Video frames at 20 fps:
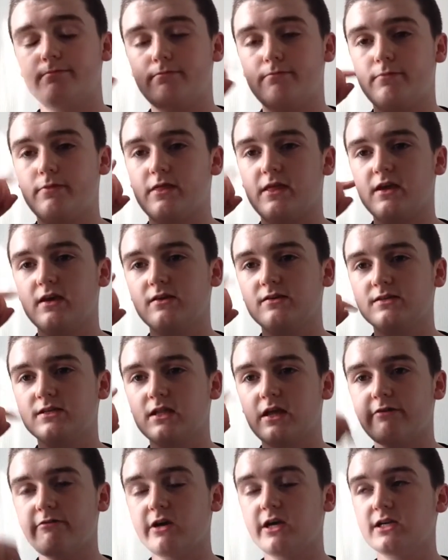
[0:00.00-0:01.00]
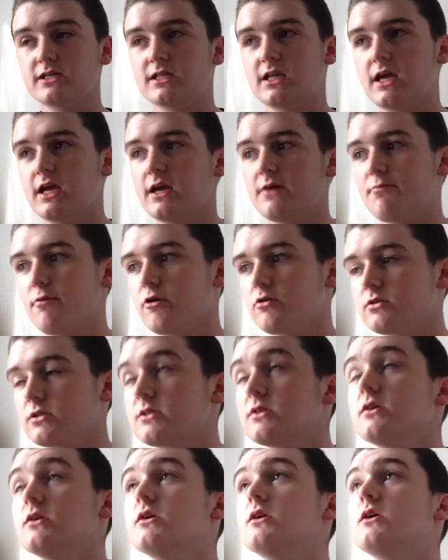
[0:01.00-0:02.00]
things in their ears, the ear
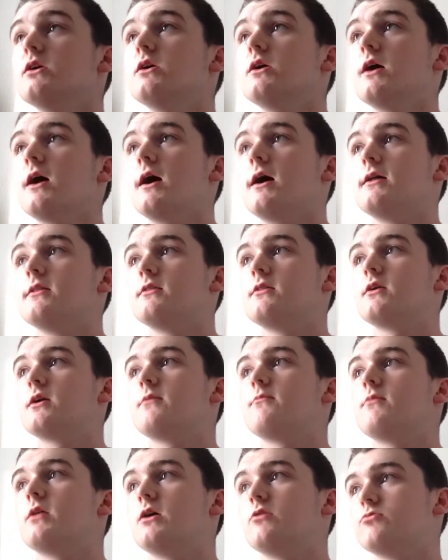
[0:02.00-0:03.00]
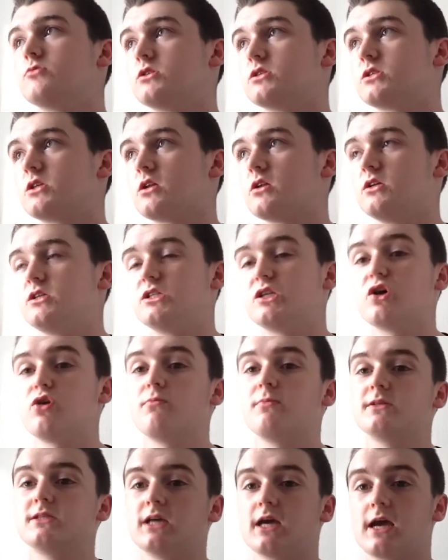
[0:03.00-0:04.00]
pods, and they all just suddenly stop
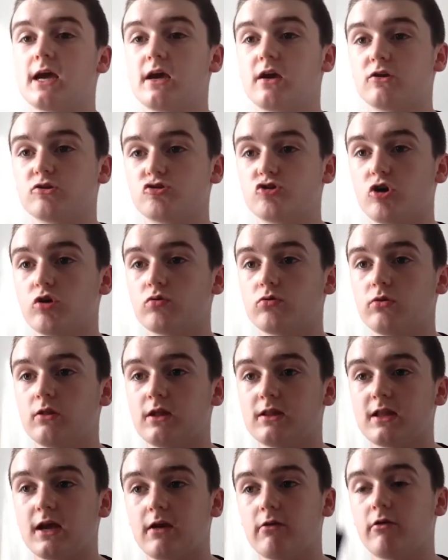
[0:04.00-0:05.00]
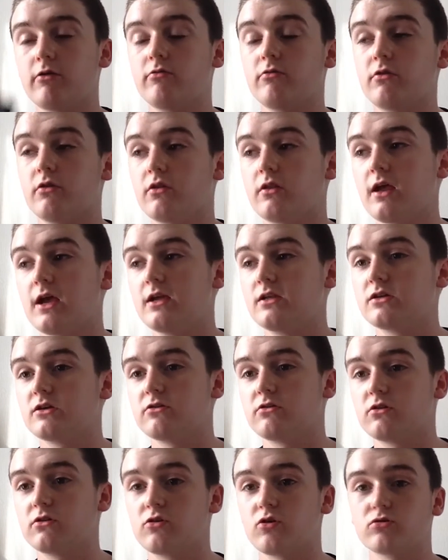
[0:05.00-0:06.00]
because they're getting controlled and they're downloading the data,
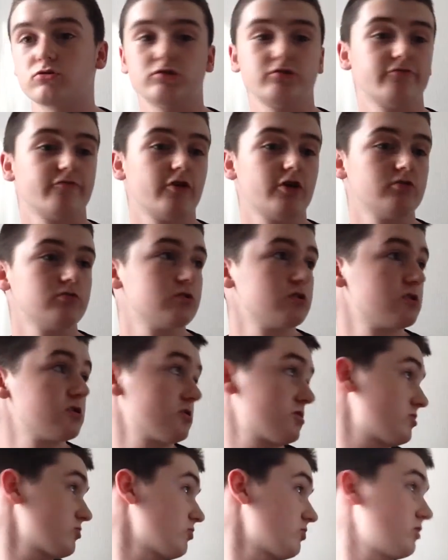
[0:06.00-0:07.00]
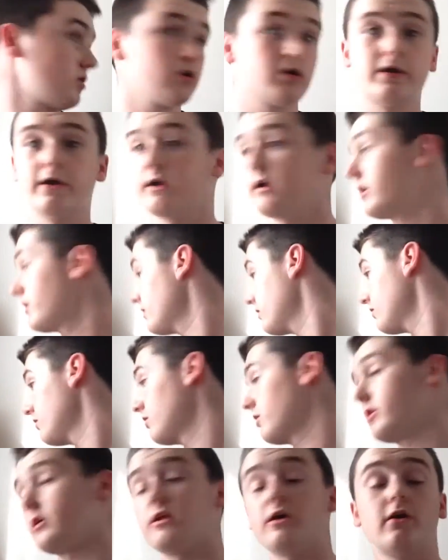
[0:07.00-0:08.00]
and the Doctor and Rose are just sort of looking at
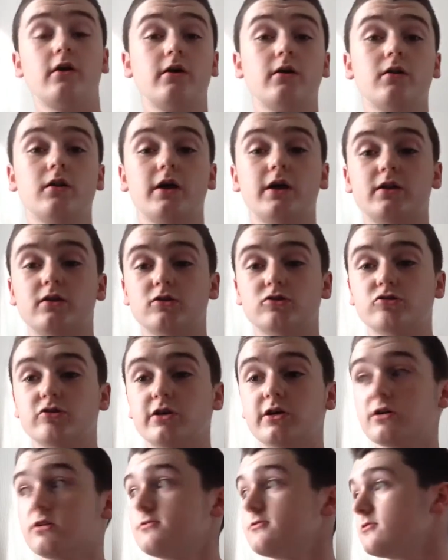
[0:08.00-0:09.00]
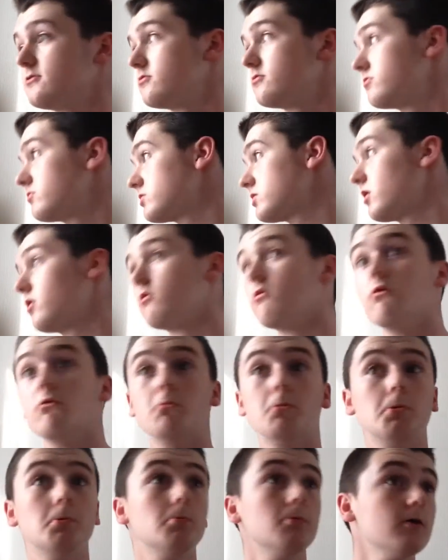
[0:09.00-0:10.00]
it like in the street, what's
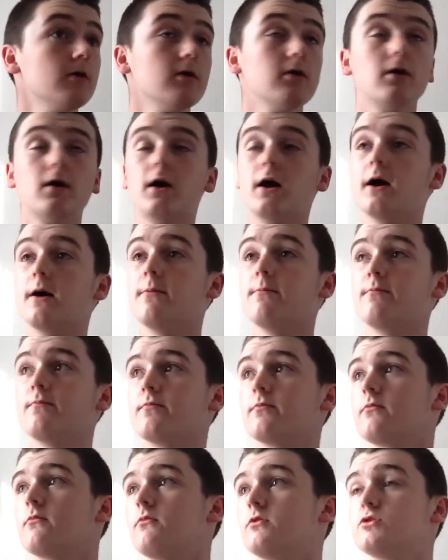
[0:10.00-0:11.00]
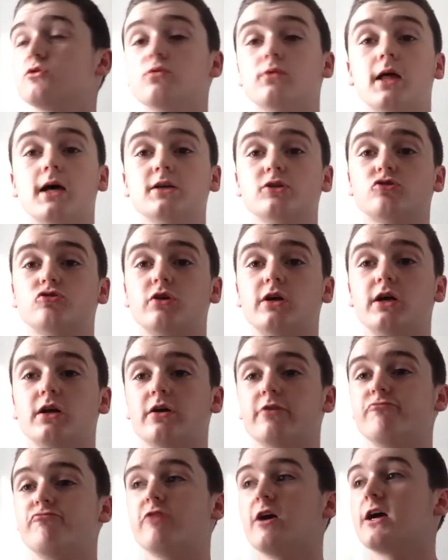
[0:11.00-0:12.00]
going on? We saw that street, and
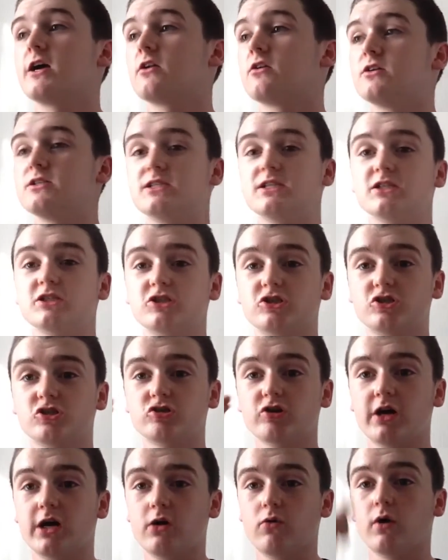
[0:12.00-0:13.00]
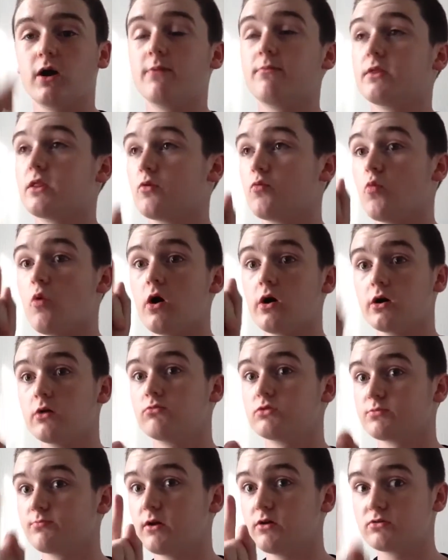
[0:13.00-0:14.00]
I recognised it straight away, but the one I
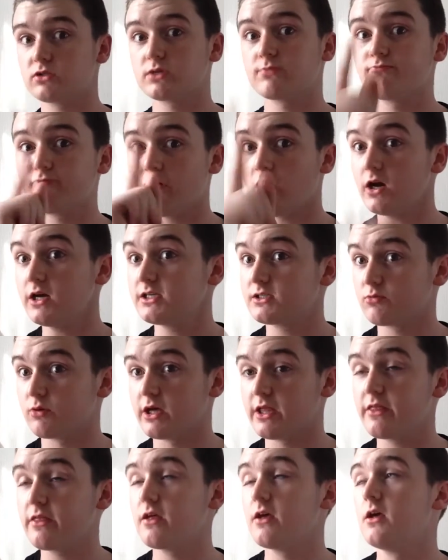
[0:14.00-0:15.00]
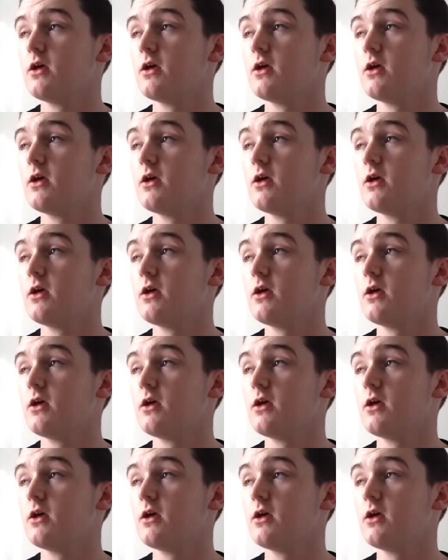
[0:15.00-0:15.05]
was most surprised with,